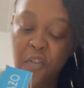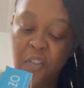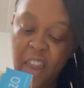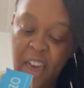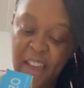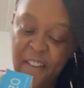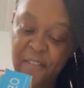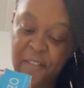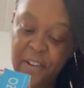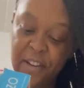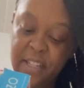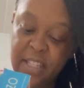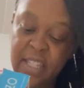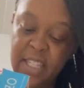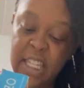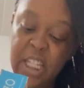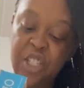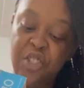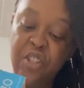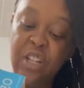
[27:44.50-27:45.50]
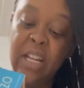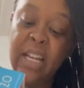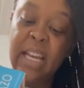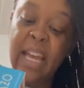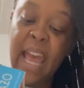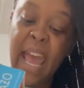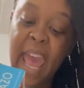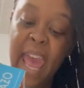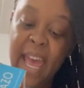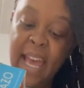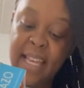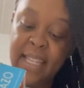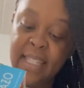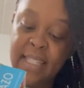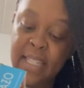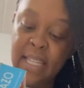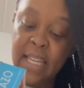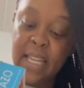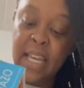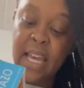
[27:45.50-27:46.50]
flavors, citric
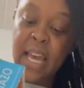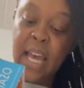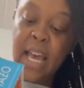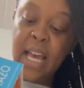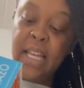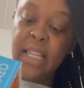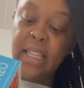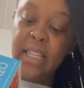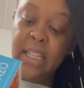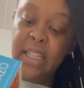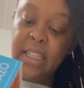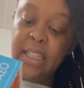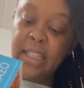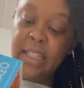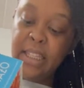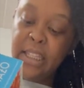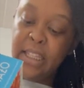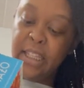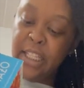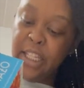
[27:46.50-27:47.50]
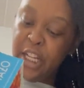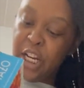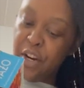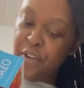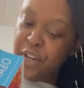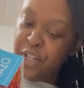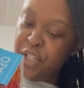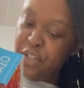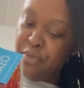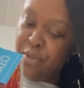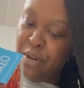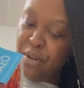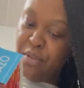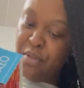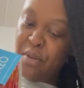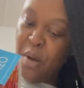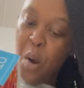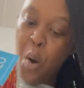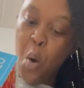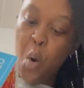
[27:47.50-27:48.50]
acid, licorice
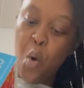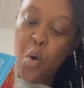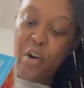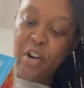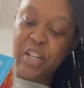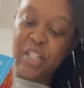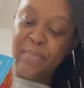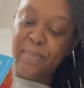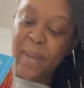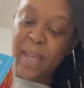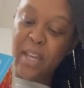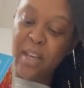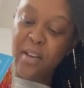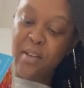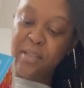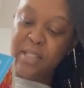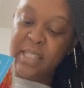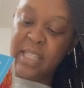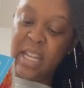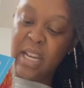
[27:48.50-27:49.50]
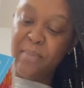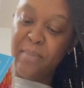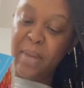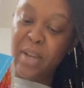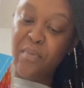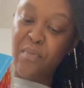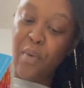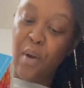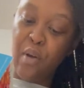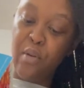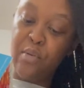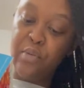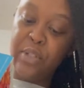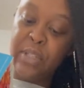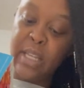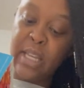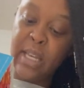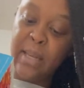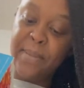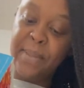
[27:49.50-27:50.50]
root, orange peel, cinnamon, rose
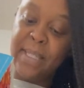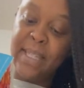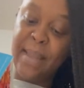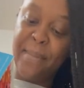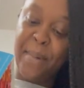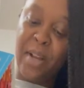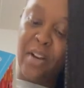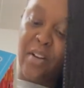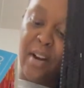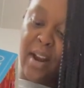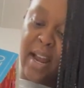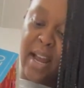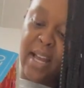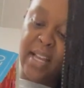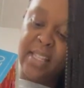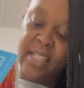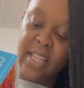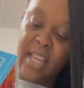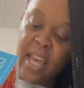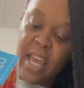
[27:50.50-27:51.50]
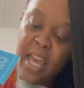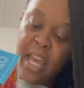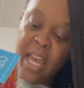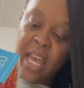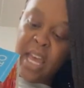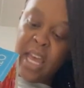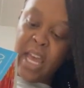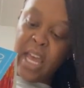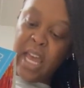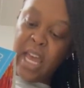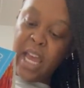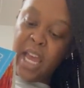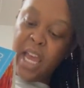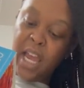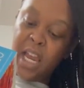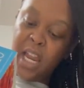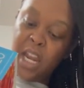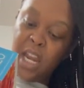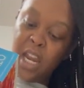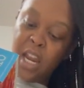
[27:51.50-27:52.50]
hips, lemongrass,
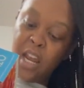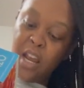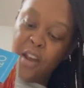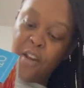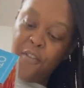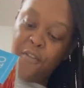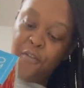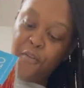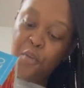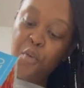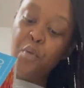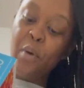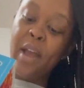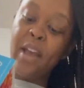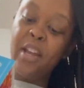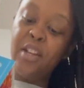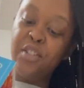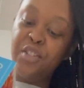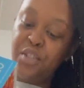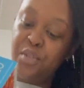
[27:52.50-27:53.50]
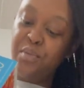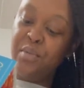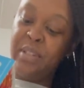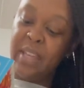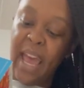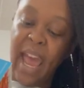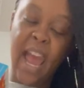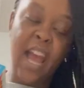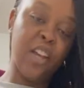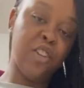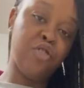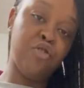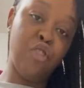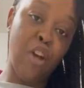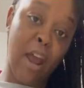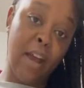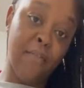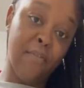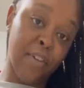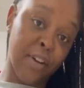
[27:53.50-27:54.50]
and fruit juice
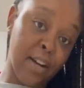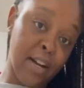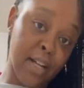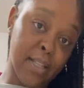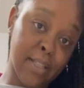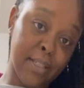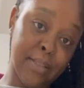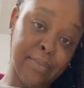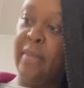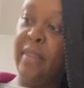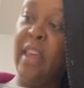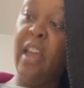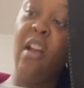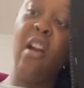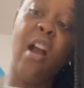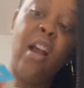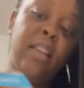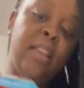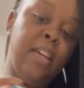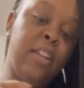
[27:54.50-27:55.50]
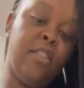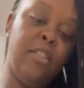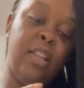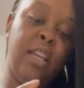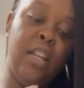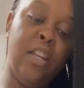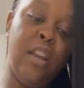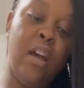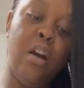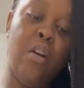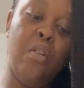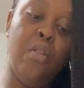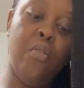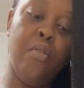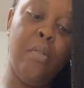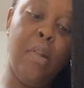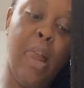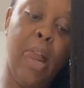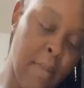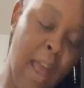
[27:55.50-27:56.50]
extract for color. There are literally
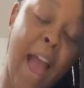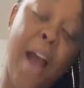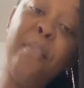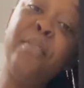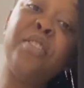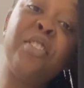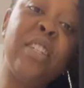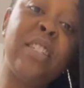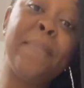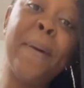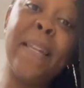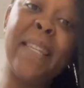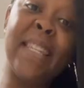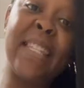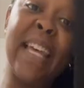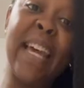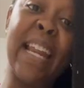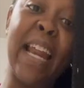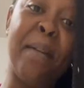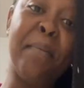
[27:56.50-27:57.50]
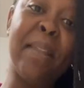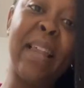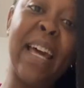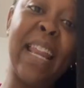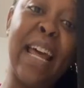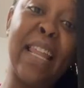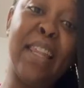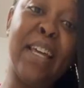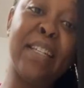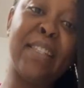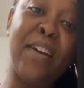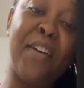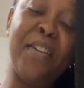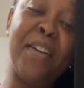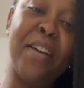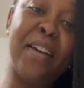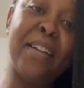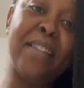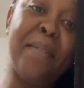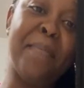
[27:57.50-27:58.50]
no, I was just about to say that. I'm glad I looked on
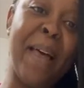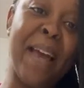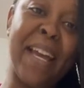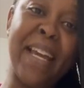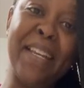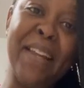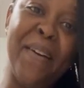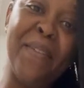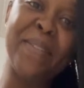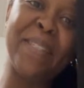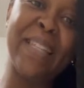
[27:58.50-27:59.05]
here because I'm like, it don't